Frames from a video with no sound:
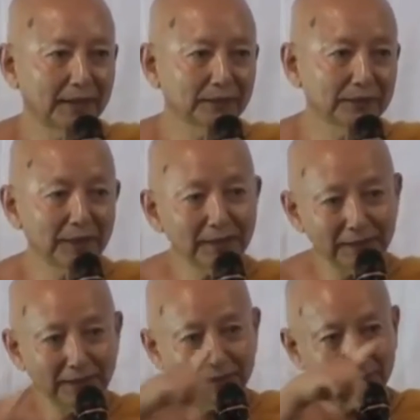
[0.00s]
So that
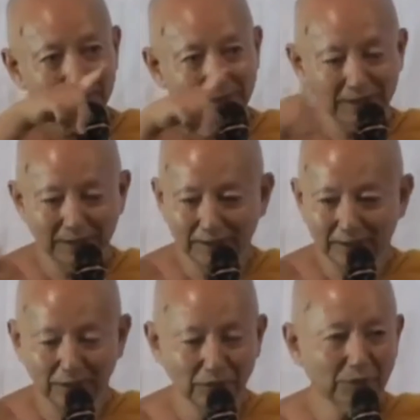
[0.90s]
is
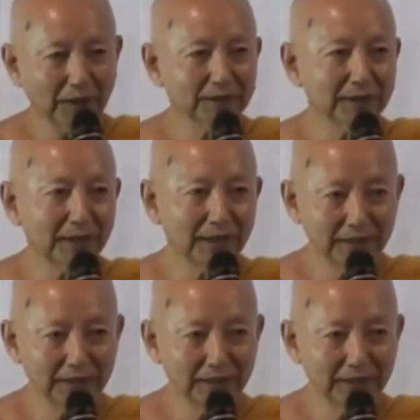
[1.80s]
Vipassana,